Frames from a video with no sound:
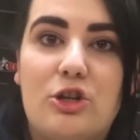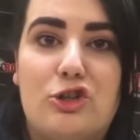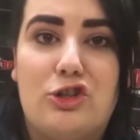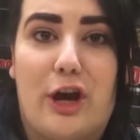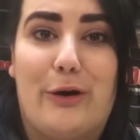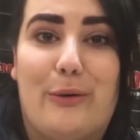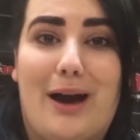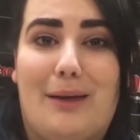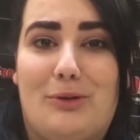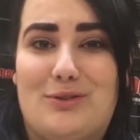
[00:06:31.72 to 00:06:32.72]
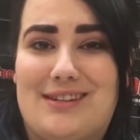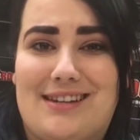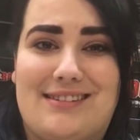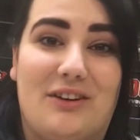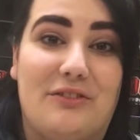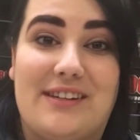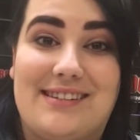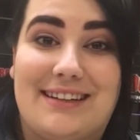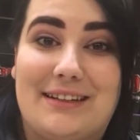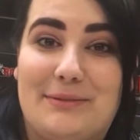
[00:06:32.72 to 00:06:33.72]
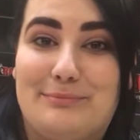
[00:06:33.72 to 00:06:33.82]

So, I'm using a selfie stick.